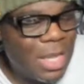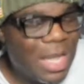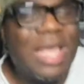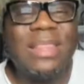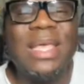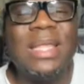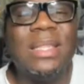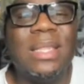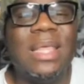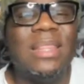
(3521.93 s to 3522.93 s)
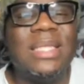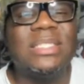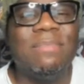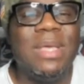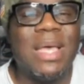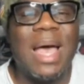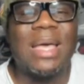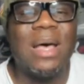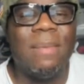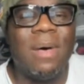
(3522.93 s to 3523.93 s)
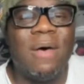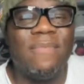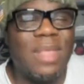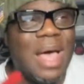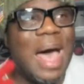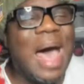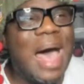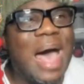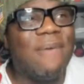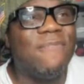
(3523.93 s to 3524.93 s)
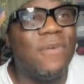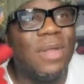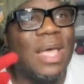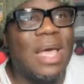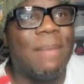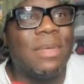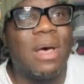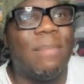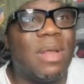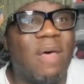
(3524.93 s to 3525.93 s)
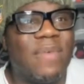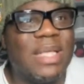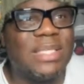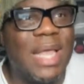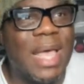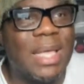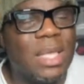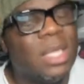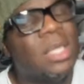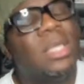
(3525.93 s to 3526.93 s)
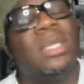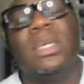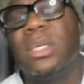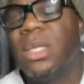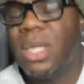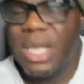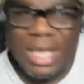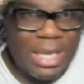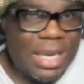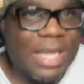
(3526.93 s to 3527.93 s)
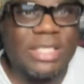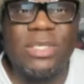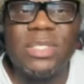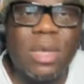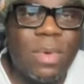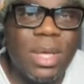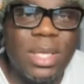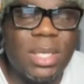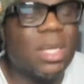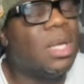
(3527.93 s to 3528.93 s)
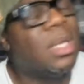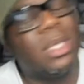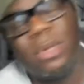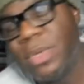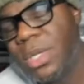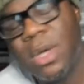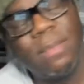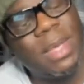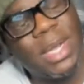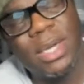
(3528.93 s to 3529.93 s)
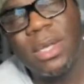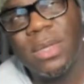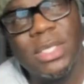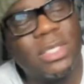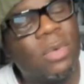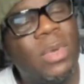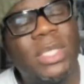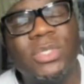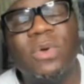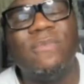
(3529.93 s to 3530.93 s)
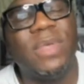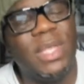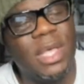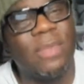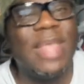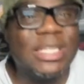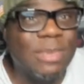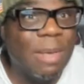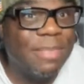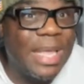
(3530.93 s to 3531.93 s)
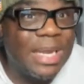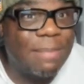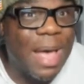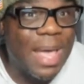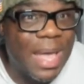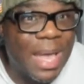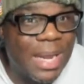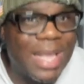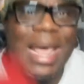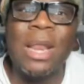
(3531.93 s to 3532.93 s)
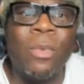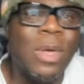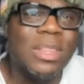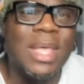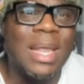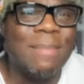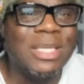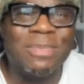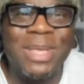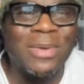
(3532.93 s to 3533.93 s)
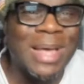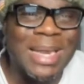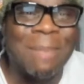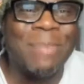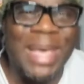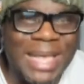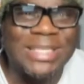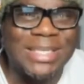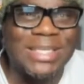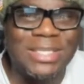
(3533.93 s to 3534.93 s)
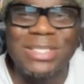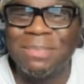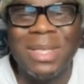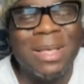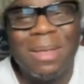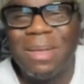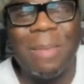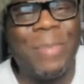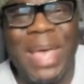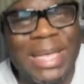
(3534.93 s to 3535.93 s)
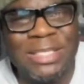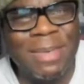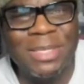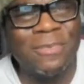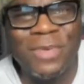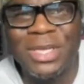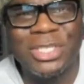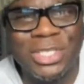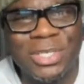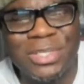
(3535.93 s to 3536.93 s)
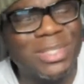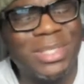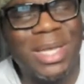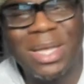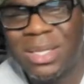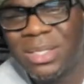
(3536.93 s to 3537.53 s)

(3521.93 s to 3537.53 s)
and then and then to me i come off I, I feel like I'm coming off as like, as soon as I walk in, oh, here we go, man. I know he's gonna want to do a video. That's what I'm thinking in my head, and I don't want that. I'm not going to be no goddamn pest to some pest in my little fucking shoes. Nah,